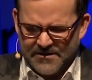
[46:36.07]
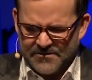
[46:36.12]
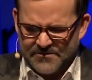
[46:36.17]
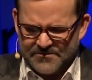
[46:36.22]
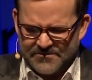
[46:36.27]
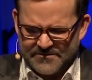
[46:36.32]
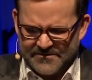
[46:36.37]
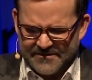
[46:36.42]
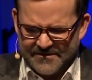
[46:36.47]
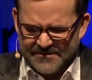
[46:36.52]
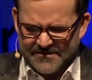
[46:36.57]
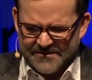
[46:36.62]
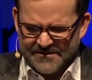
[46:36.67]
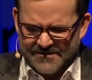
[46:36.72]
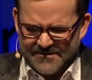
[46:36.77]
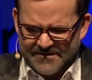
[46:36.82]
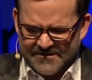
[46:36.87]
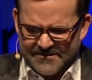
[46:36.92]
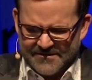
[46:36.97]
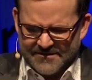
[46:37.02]

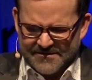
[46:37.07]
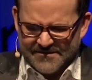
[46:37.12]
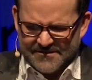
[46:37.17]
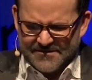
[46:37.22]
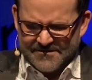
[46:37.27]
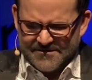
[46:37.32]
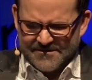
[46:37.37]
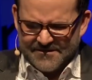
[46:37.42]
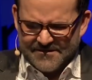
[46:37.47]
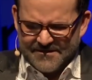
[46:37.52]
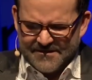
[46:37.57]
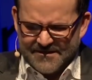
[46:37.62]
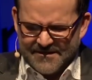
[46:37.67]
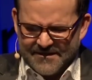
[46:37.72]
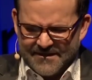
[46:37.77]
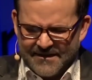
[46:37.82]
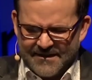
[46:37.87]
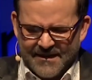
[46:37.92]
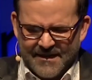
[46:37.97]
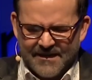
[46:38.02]
you
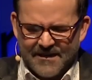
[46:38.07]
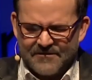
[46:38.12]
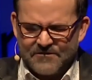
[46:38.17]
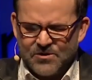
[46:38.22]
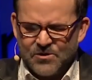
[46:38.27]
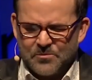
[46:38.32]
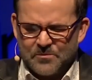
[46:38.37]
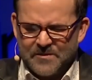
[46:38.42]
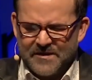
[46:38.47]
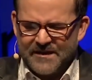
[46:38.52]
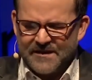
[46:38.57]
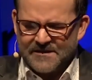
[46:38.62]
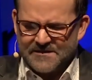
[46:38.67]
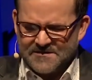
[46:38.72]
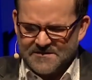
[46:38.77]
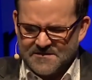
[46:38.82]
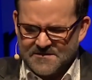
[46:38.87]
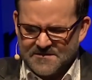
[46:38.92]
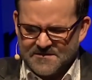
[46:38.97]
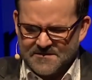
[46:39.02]
and give you
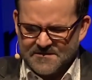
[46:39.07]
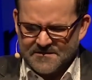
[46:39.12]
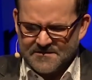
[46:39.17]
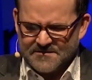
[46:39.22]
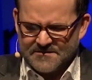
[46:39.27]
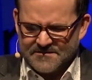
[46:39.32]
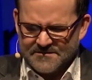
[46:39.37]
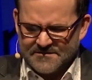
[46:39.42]
peace.